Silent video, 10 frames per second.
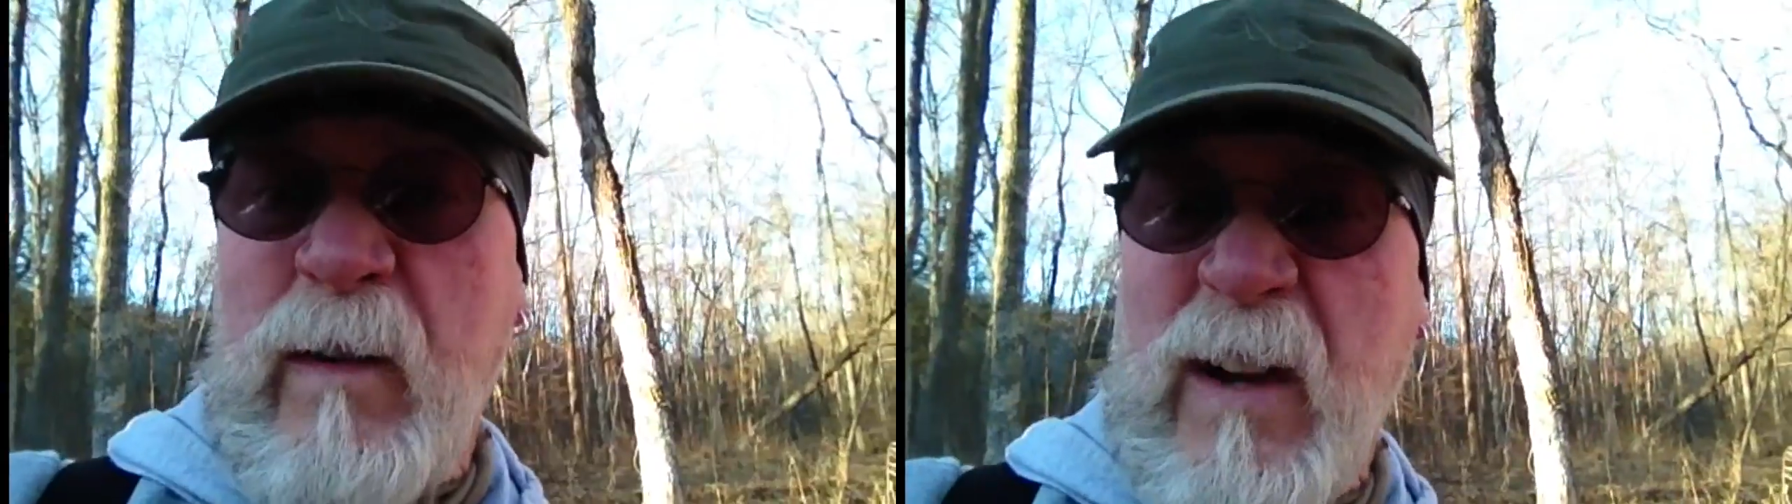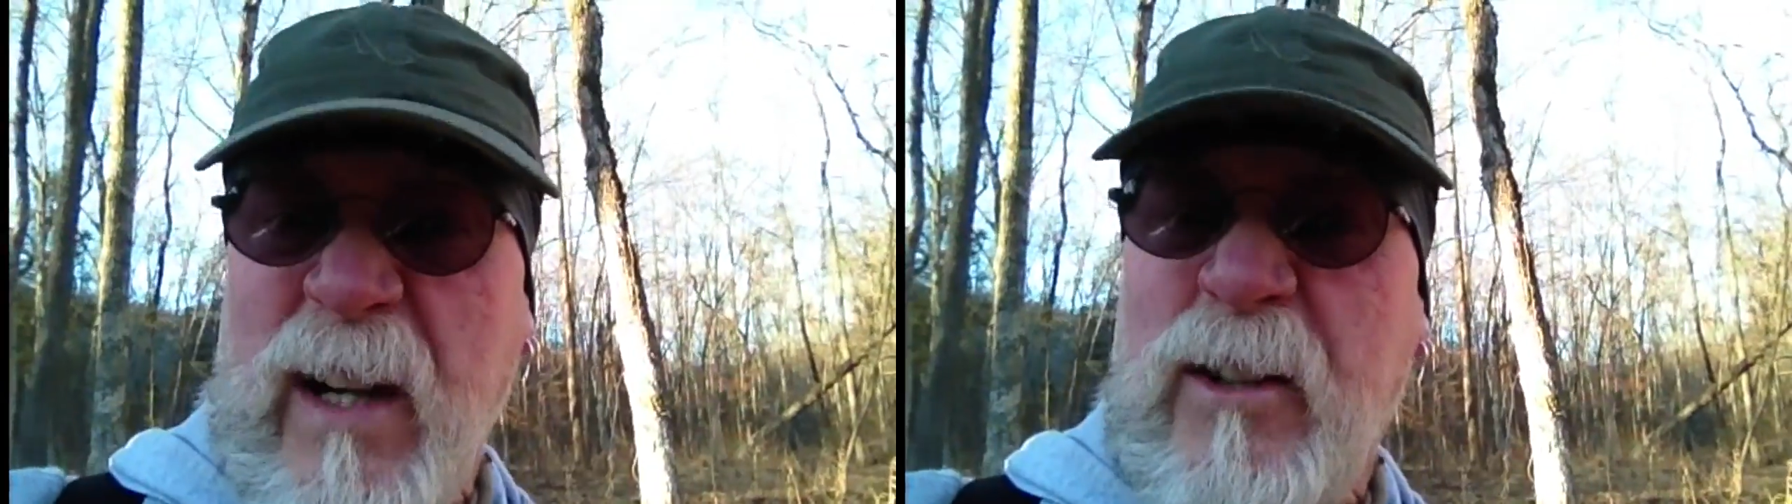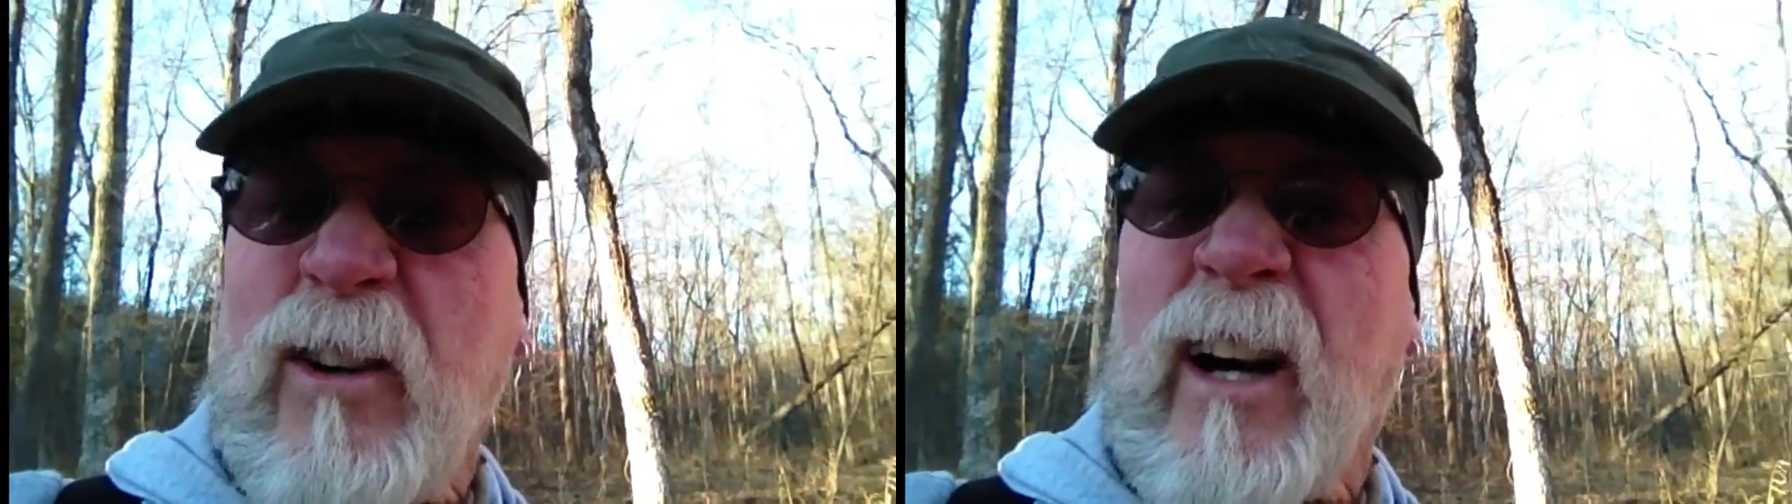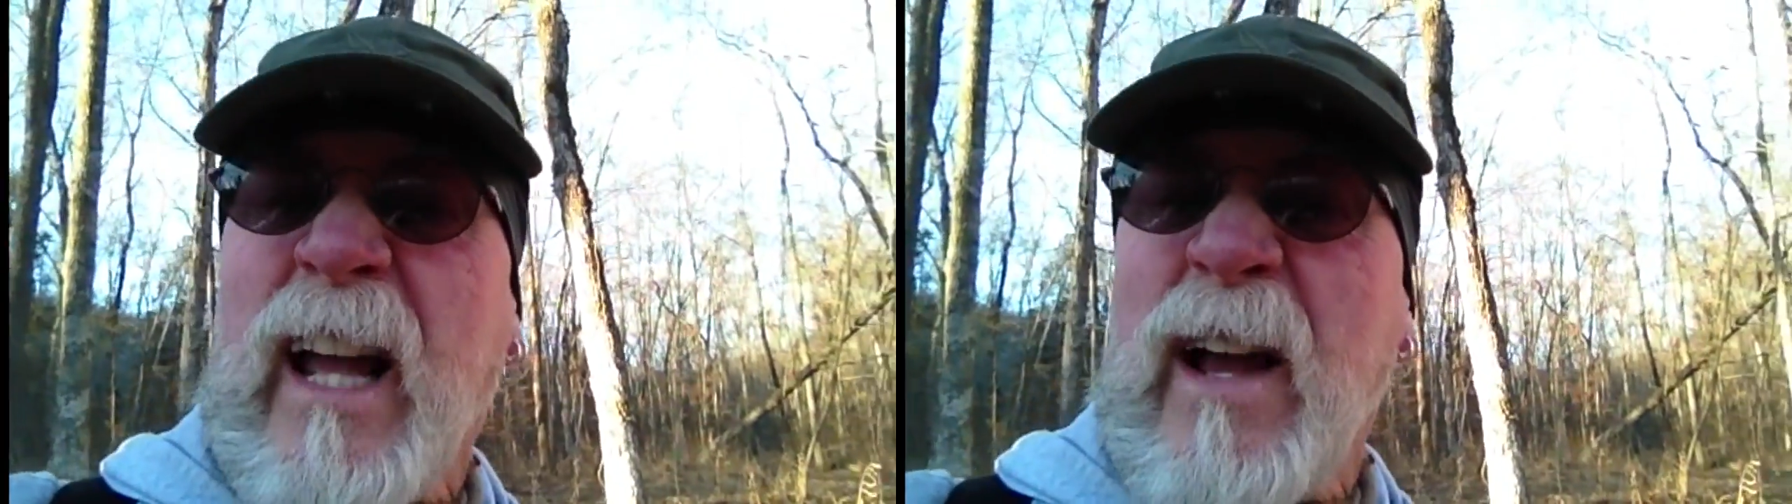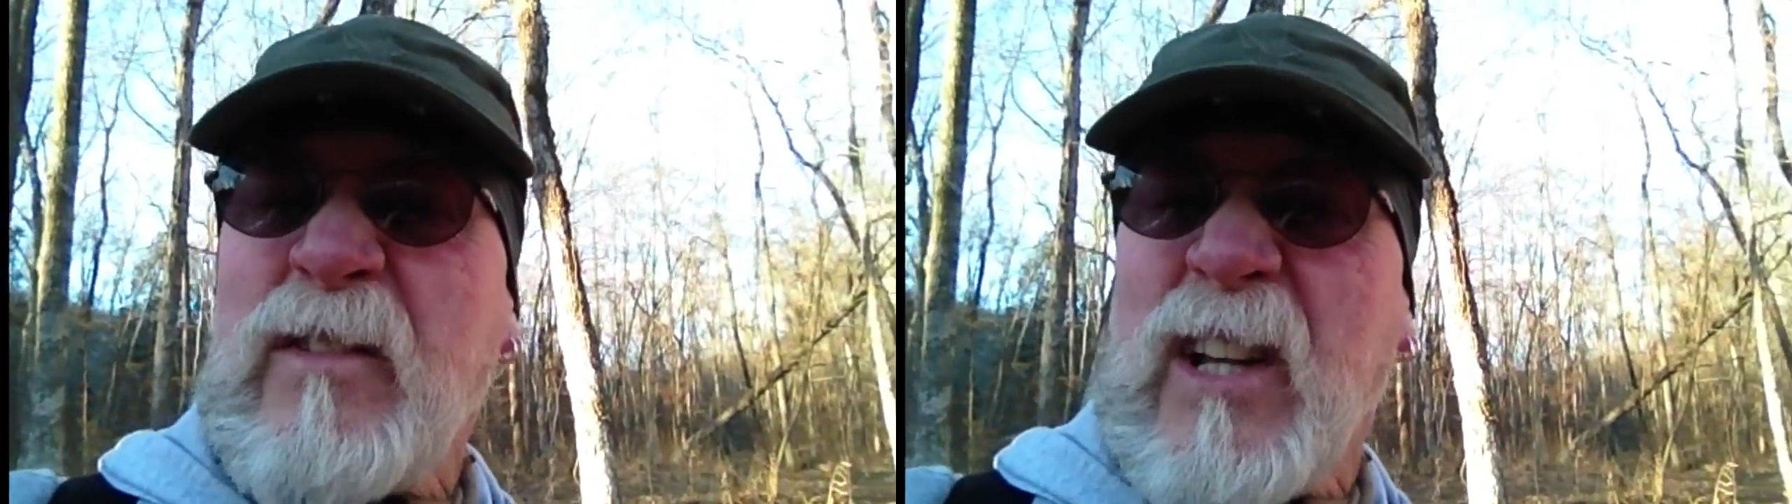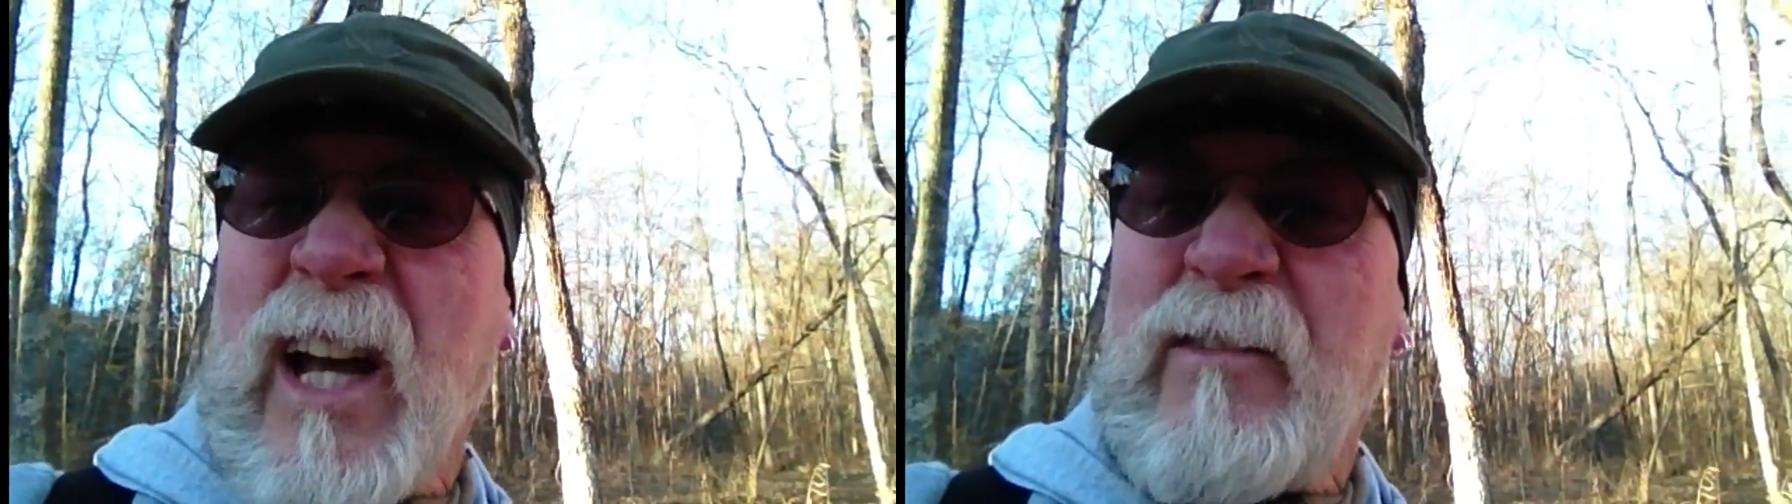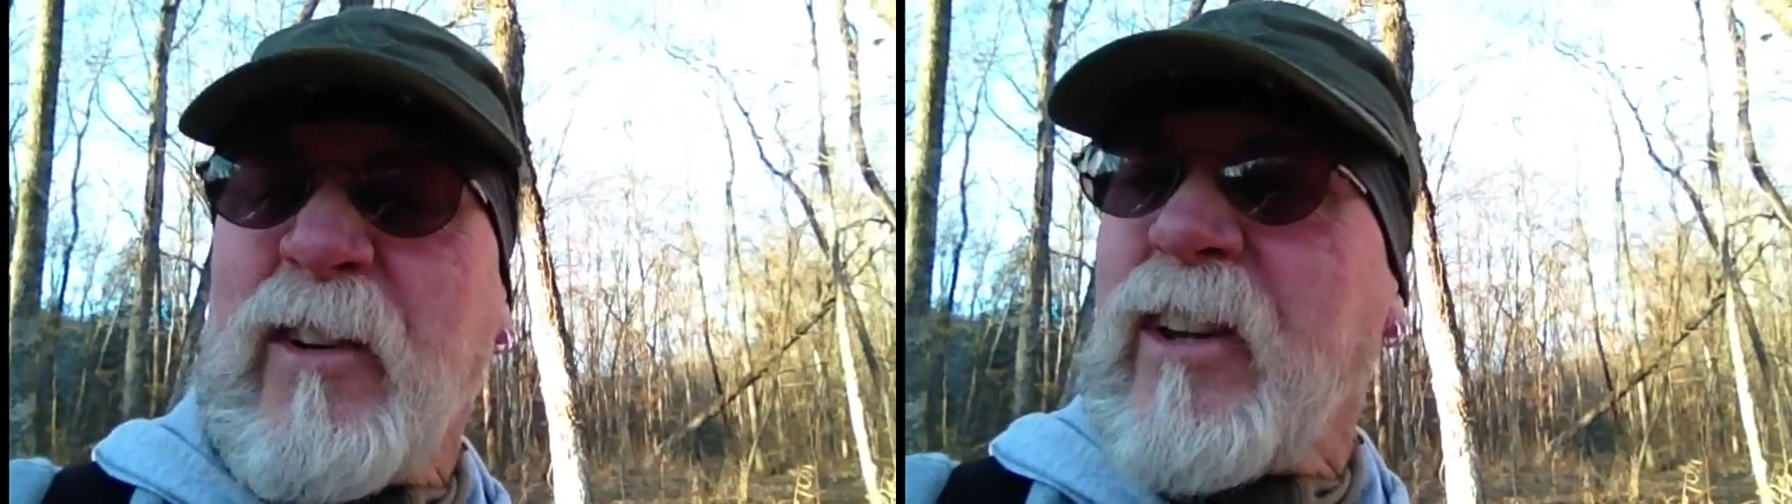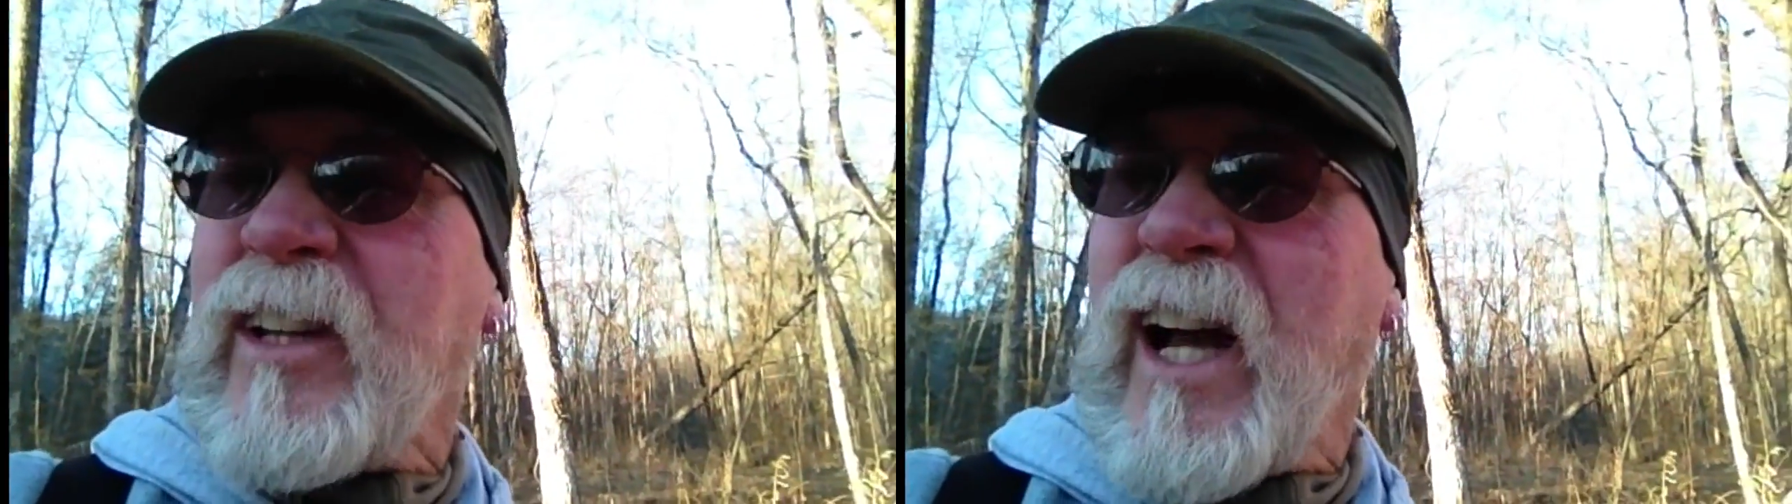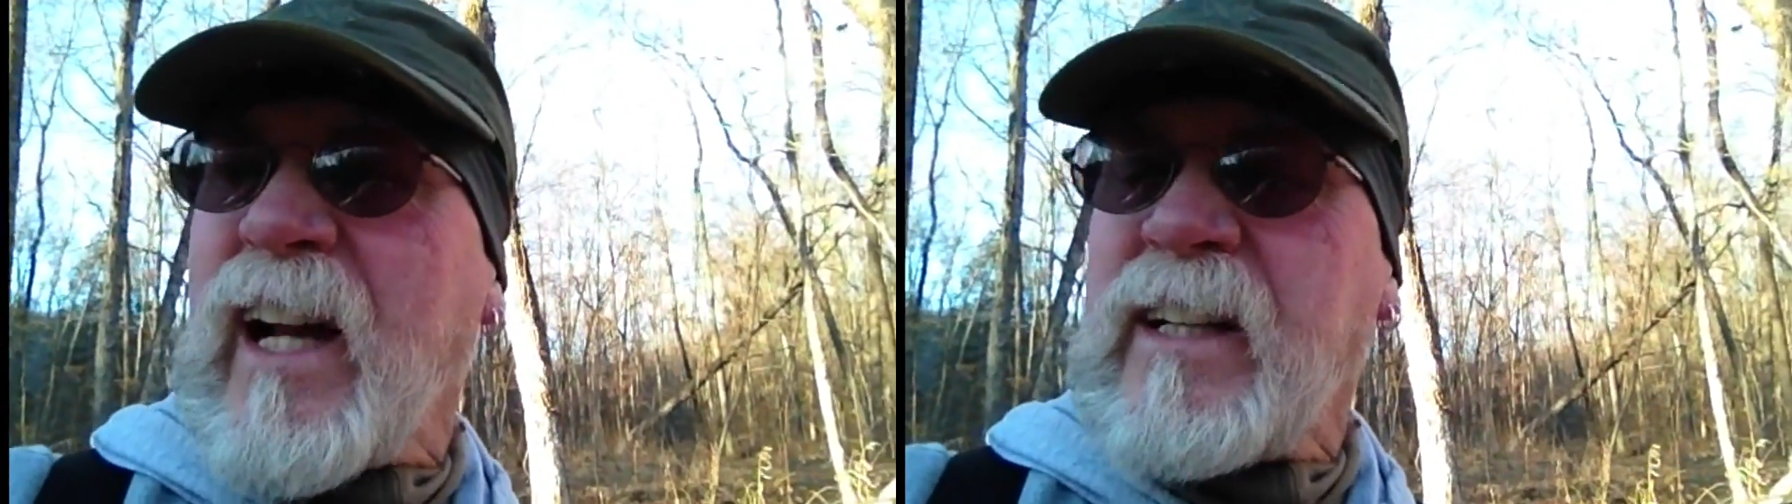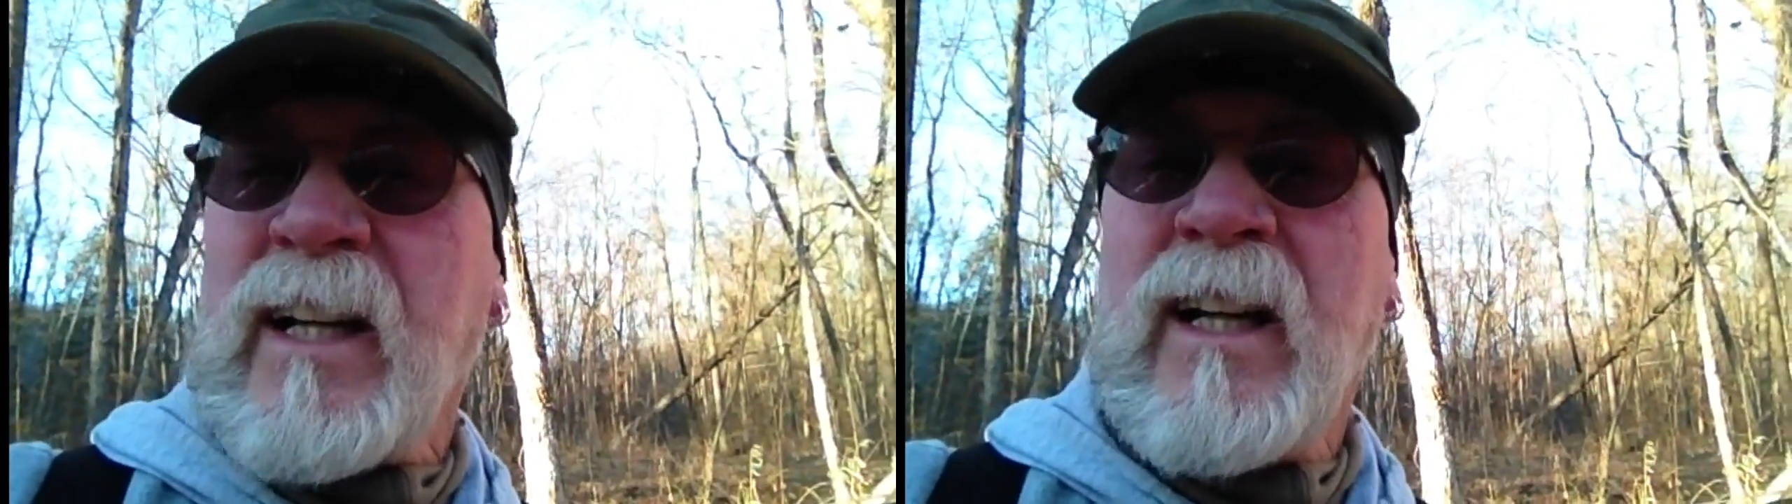we've got to our campsite for the
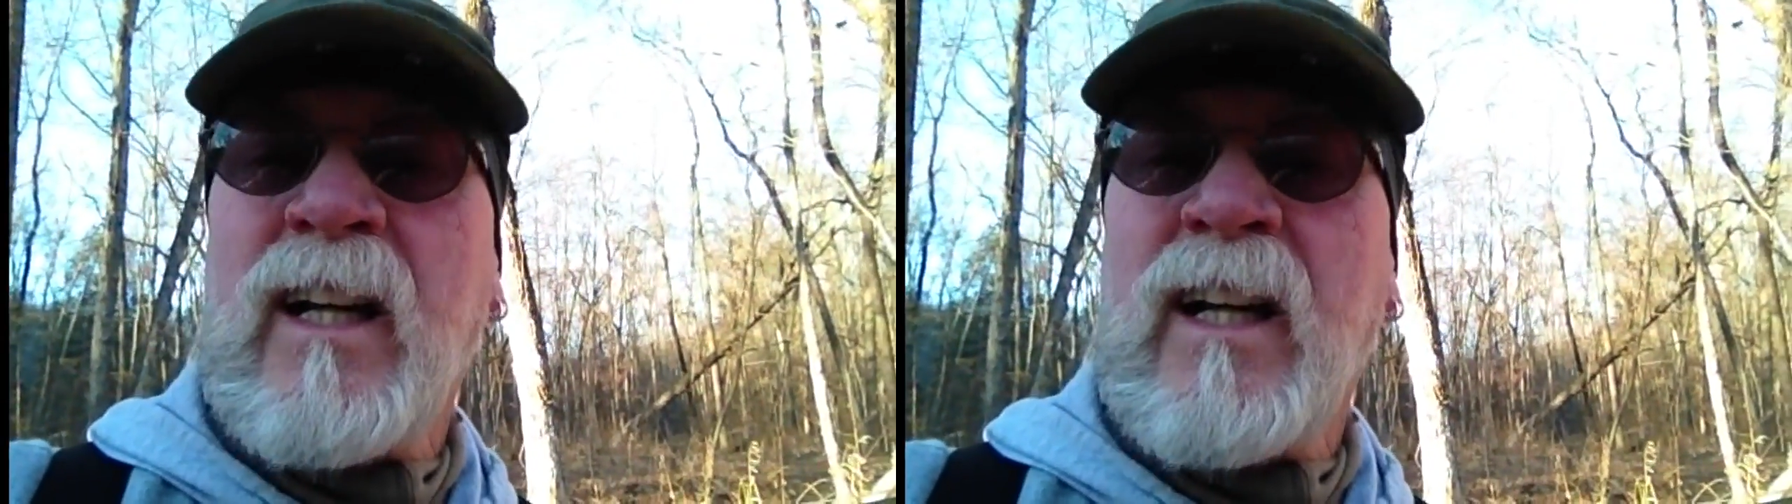night.